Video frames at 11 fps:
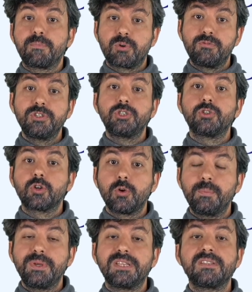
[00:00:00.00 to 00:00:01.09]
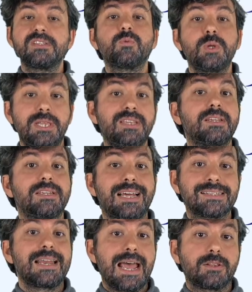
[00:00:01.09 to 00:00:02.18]
provisioner committees within the
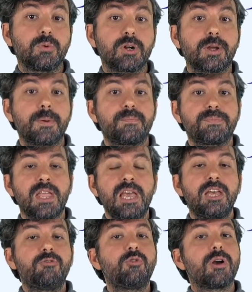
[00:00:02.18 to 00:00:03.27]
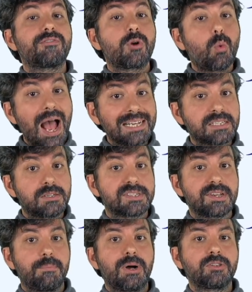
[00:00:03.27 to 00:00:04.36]
NAS network. If you have questions
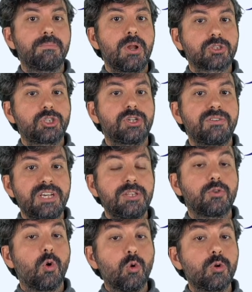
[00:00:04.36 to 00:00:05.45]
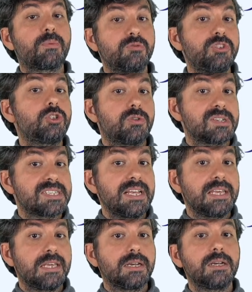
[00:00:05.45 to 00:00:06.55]
about the block generator or provisioner
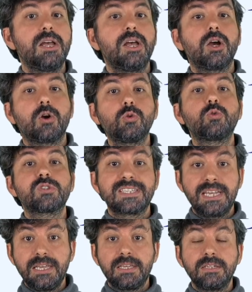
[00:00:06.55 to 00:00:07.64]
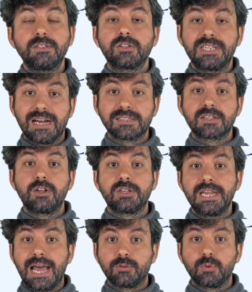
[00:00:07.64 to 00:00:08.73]
staking, go to
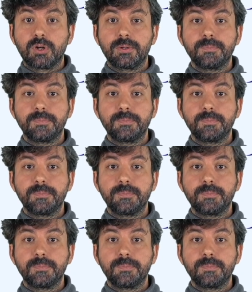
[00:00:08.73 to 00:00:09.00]
staking.dusk.network.